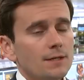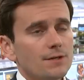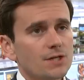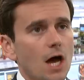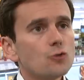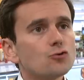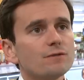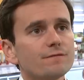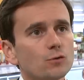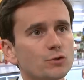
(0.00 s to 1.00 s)
There's
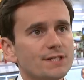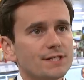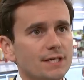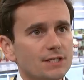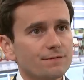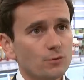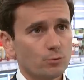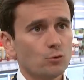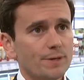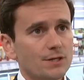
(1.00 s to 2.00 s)
146
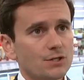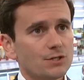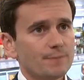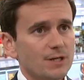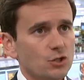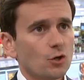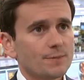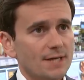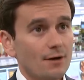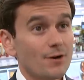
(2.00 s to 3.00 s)
football pitches being chopped
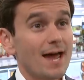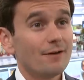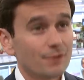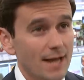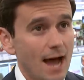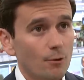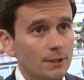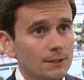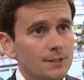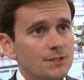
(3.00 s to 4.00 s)
down every hour
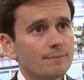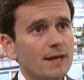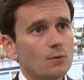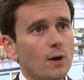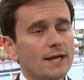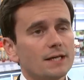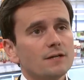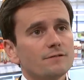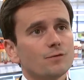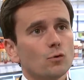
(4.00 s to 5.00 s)
to make way
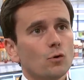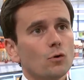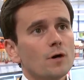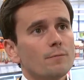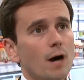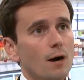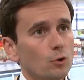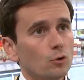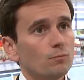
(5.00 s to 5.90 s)
for palm oil